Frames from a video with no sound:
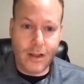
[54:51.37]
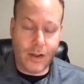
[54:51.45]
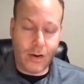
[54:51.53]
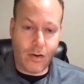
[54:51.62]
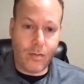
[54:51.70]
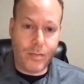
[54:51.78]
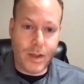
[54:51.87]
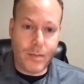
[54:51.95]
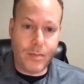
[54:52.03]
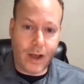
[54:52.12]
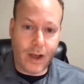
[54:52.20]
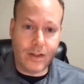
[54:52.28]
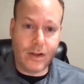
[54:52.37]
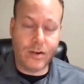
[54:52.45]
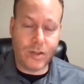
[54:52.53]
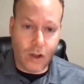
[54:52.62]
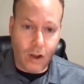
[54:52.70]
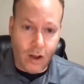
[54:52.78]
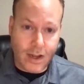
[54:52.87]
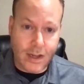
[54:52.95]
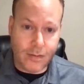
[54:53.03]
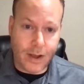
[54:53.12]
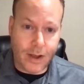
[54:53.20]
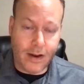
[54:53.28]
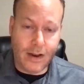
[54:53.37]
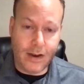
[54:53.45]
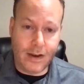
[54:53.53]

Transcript: there are people out there talking about it.